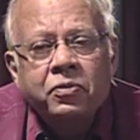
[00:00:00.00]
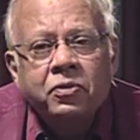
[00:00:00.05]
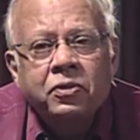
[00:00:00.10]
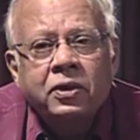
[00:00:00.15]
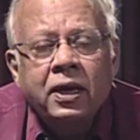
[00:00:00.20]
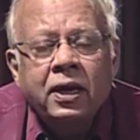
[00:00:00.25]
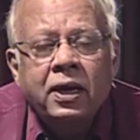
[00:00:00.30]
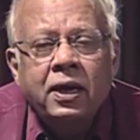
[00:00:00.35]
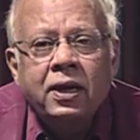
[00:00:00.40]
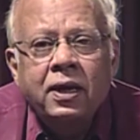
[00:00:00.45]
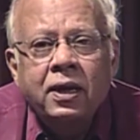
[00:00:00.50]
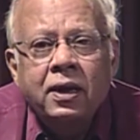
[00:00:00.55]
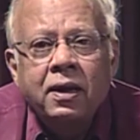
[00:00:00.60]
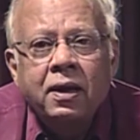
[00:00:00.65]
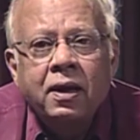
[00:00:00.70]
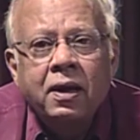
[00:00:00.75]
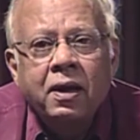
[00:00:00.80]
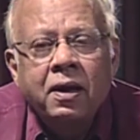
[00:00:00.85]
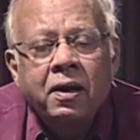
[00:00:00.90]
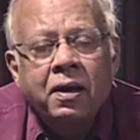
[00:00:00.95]
The
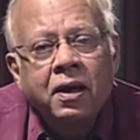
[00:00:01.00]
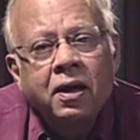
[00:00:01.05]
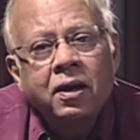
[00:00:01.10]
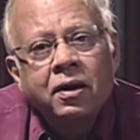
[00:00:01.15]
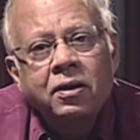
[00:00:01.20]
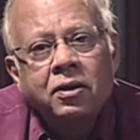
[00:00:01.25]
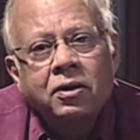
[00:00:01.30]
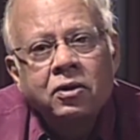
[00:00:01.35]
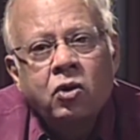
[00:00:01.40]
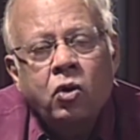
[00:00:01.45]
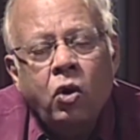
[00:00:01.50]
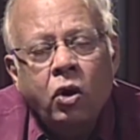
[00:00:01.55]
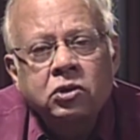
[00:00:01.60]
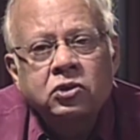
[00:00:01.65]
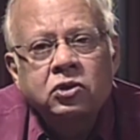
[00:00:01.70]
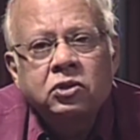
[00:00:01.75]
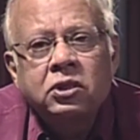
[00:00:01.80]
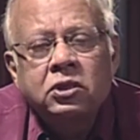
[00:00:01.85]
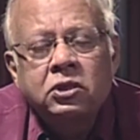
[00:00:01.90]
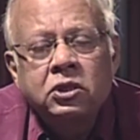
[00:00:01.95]

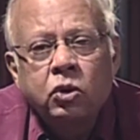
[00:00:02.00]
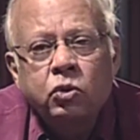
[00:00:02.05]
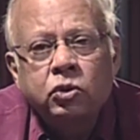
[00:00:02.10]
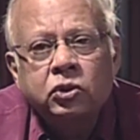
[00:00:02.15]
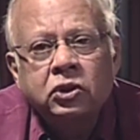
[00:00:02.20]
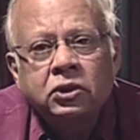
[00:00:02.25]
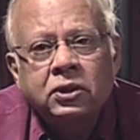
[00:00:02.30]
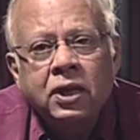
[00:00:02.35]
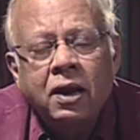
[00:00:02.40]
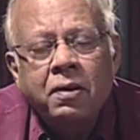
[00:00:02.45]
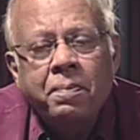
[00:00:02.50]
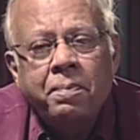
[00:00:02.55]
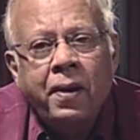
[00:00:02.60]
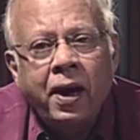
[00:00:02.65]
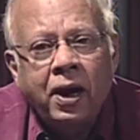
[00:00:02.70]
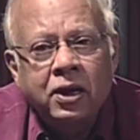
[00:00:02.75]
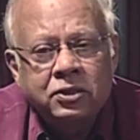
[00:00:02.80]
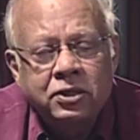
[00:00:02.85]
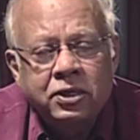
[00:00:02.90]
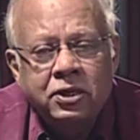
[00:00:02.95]
constitutional
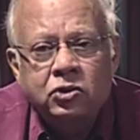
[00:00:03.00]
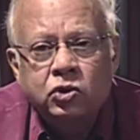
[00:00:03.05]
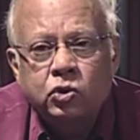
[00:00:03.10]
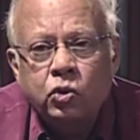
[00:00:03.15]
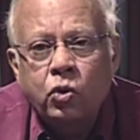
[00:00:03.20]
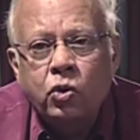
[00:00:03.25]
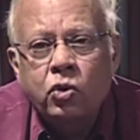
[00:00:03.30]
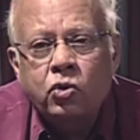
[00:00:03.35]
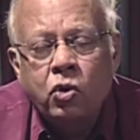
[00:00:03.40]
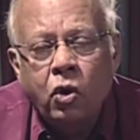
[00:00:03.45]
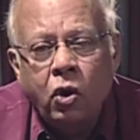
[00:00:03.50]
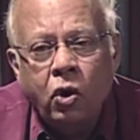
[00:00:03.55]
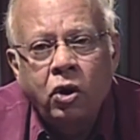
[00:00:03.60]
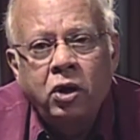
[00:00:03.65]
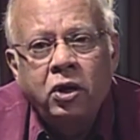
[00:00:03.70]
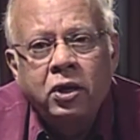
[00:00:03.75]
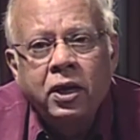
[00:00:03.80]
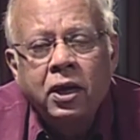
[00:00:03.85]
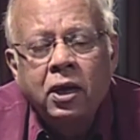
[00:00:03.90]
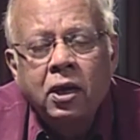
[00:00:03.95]
party, so
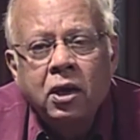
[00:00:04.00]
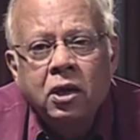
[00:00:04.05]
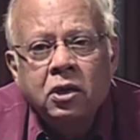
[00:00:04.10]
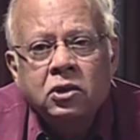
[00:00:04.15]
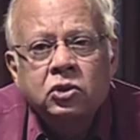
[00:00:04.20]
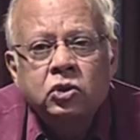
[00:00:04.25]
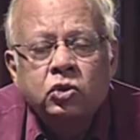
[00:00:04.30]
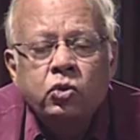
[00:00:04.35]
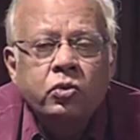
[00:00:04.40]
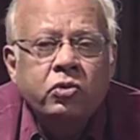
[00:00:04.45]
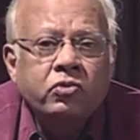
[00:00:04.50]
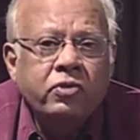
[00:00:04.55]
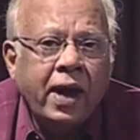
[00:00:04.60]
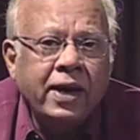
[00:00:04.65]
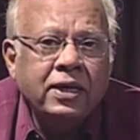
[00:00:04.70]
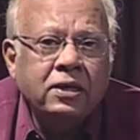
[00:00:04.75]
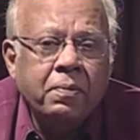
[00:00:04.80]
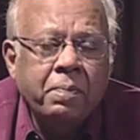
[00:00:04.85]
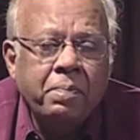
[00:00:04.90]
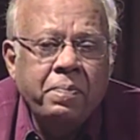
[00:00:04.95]
called, stood
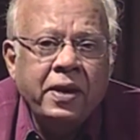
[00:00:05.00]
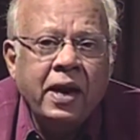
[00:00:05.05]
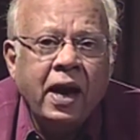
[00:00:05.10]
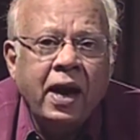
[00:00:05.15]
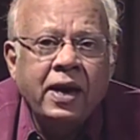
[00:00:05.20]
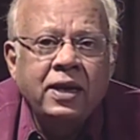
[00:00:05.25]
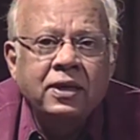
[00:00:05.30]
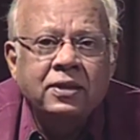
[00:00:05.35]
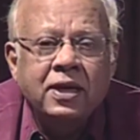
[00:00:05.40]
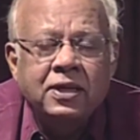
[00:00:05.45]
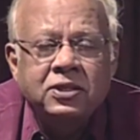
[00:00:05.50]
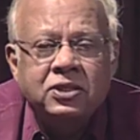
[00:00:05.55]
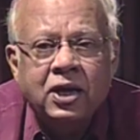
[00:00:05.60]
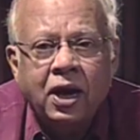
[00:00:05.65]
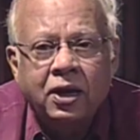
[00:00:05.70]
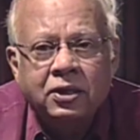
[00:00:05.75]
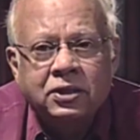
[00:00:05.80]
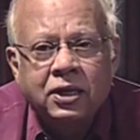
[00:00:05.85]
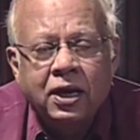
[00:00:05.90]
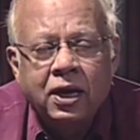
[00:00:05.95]
right behind the
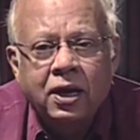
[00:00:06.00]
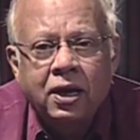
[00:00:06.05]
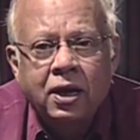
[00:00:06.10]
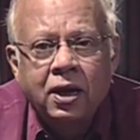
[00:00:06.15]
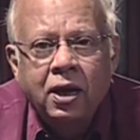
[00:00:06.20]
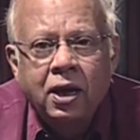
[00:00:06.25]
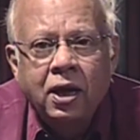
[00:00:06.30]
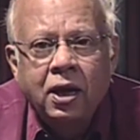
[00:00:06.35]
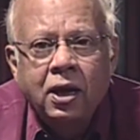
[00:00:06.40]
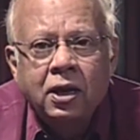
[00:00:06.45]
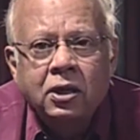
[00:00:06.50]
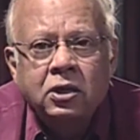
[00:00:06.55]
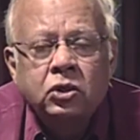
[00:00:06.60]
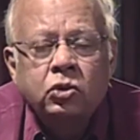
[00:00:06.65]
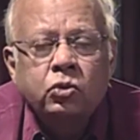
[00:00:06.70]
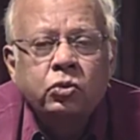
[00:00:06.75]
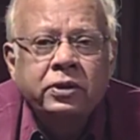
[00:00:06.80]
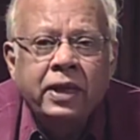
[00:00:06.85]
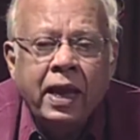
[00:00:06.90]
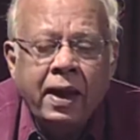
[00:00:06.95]
charter.
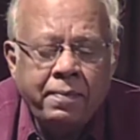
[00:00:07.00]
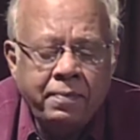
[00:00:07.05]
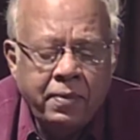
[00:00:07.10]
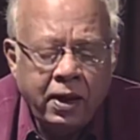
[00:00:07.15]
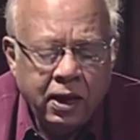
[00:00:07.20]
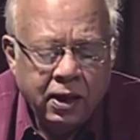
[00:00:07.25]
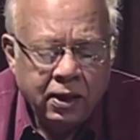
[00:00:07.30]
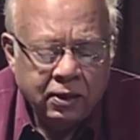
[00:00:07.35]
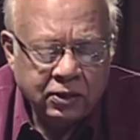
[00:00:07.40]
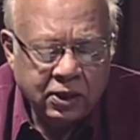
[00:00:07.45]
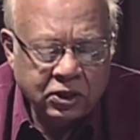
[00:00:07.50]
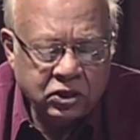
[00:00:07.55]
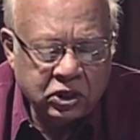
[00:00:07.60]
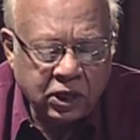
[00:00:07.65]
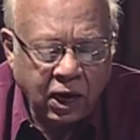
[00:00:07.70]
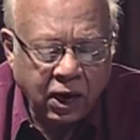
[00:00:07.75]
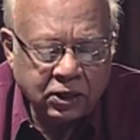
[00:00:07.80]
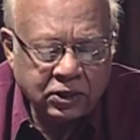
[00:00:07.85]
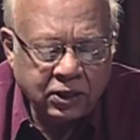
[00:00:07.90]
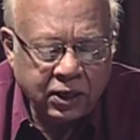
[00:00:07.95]
To them, the
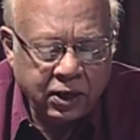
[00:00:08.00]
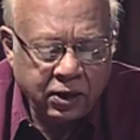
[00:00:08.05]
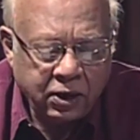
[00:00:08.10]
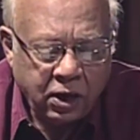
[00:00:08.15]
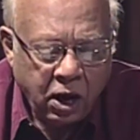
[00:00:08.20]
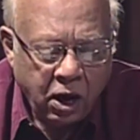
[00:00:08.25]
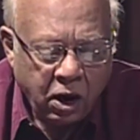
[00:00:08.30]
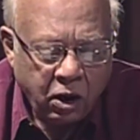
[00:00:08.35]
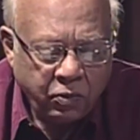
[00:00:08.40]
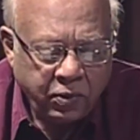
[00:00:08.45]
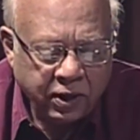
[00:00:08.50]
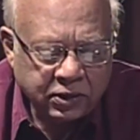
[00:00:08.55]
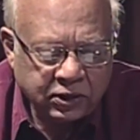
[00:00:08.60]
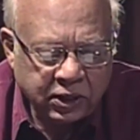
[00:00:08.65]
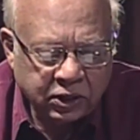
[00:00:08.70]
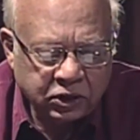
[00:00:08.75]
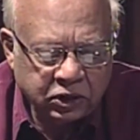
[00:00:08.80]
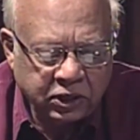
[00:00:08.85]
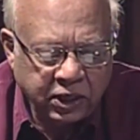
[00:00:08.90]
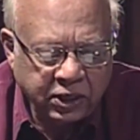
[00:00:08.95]
charter was
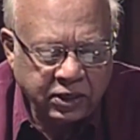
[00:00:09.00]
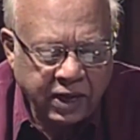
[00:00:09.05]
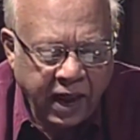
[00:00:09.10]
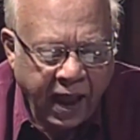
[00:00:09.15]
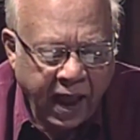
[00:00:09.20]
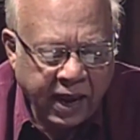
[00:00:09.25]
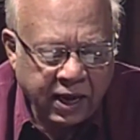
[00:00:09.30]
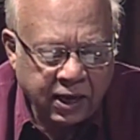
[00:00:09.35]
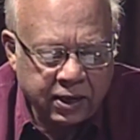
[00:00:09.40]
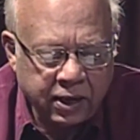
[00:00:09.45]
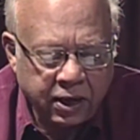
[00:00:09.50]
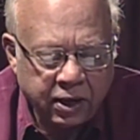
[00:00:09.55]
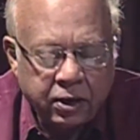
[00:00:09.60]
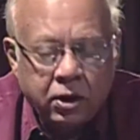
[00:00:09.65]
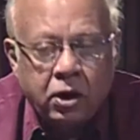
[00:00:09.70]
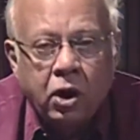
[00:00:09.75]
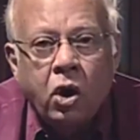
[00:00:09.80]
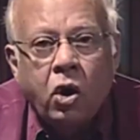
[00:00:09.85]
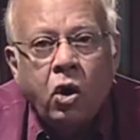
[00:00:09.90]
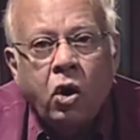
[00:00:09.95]
the sheet
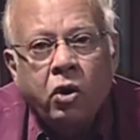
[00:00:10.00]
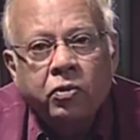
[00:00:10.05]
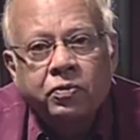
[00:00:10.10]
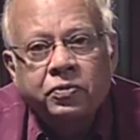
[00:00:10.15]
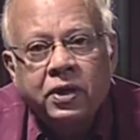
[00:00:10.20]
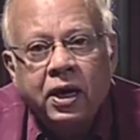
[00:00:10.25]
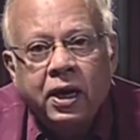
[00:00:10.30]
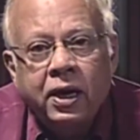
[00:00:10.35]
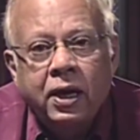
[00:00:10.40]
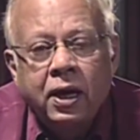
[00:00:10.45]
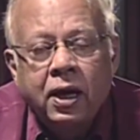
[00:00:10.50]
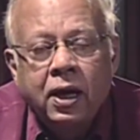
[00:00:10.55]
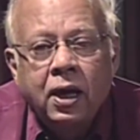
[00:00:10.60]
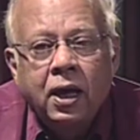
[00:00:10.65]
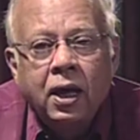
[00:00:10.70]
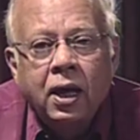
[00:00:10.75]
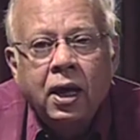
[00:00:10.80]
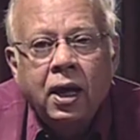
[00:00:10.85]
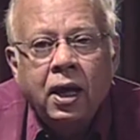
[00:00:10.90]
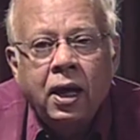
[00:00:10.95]
anchor of the
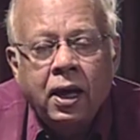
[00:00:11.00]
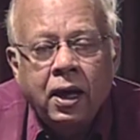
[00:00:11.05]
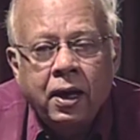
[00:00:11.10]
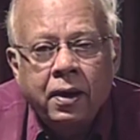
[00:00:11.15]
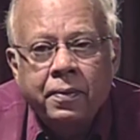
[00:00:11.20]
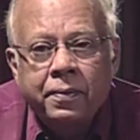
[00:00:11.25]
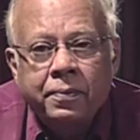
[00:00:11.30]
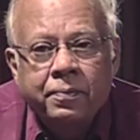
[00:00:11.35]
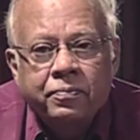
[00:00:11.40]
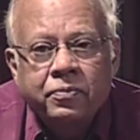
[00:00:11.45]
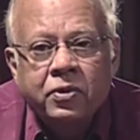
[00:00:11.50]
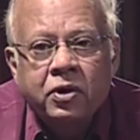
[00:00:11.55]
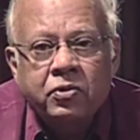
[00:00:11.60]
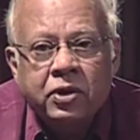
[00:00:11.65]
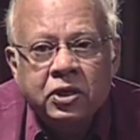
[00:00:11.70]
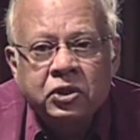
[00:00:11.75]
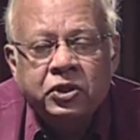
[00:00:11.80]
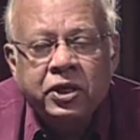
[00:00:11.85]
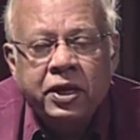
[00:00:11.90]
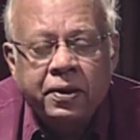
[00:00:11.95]

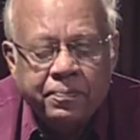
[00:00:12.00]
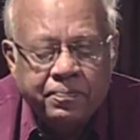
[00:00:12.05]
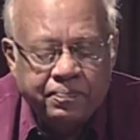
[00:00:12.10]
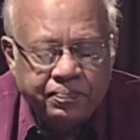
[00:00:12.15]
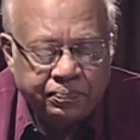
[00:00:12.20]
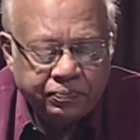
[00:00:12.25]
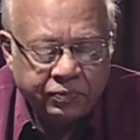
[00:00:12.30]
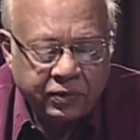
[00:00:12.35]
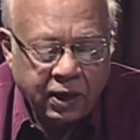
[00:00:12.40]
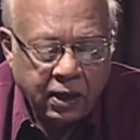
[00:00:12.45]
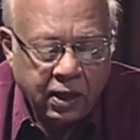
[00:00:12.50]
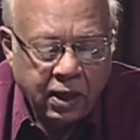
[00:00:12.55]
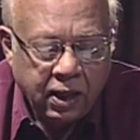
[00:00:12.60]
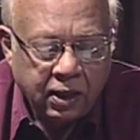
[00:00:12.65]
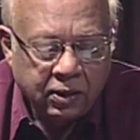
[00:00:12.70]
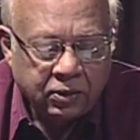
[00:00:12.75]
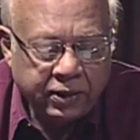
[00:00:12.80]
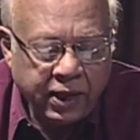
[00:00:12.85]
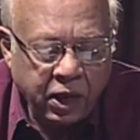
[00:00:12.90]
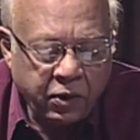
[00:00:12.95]
regime.
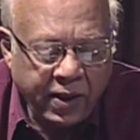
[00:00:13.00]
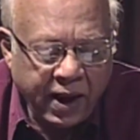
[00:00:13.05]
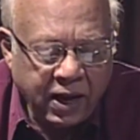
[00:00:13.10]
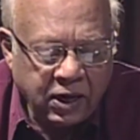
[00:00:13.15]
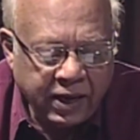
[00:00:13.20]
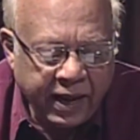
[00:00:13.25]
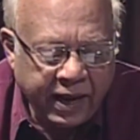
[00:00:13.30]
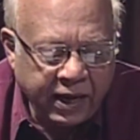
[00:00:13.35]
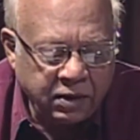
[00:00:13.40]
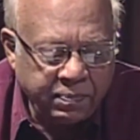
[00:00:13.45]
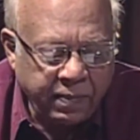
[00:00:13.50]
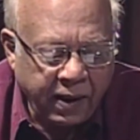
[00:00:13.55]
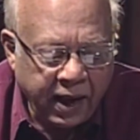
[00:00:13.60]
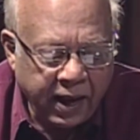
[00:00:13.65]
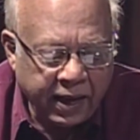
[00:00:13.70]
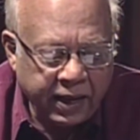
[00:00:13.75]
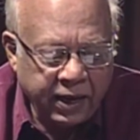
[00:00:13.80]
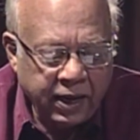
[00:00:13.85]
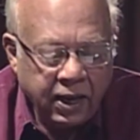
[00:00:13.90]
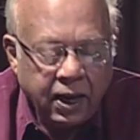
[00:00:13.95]
They were laid
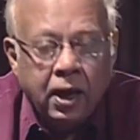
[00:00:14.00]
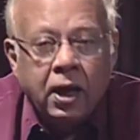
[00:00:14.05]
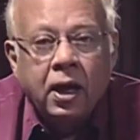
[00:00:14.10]
by